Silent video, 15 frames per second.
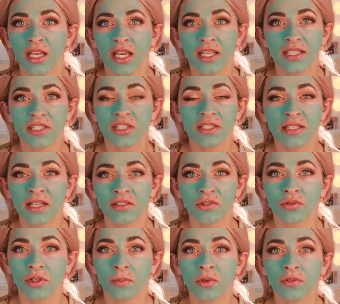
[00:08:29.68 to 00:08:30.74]
I, it's just not
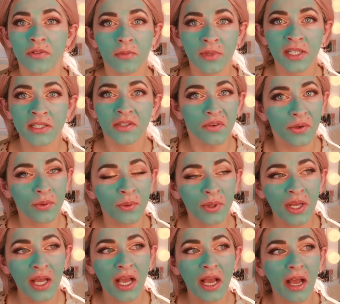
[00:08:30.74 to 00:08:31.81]
enjoyable for me,
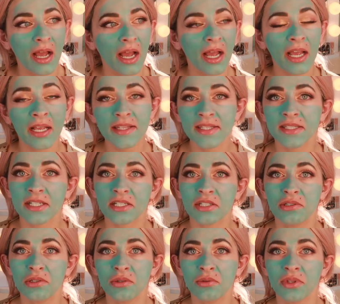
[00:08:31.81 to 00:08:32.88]
so I stick
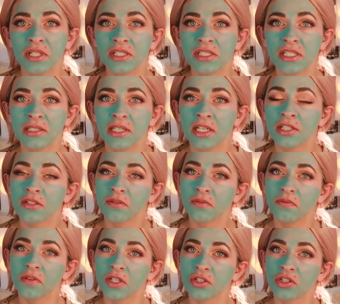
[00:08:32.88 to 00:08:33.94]
to the teenage
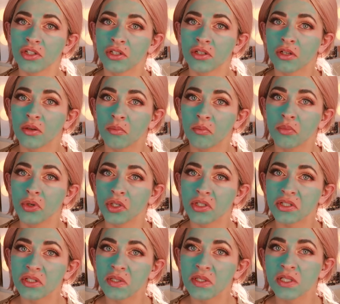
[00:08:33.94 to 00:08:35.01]
fiction
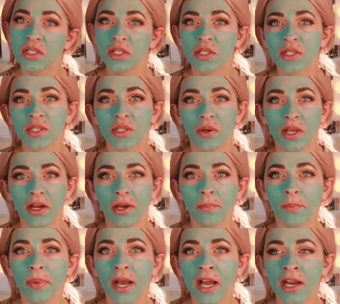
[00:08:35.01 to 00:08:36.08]
books. So Harry
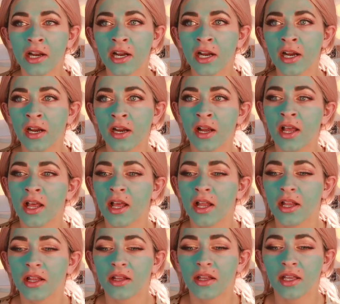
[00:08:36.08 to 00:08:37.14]
Potter,
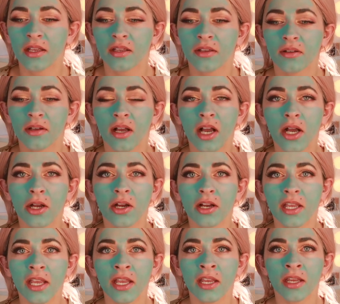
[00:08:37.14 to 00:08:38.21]
like Hunger
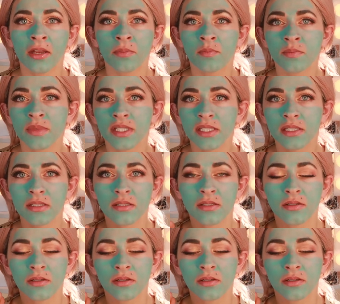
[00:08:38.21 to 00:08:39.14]
Games,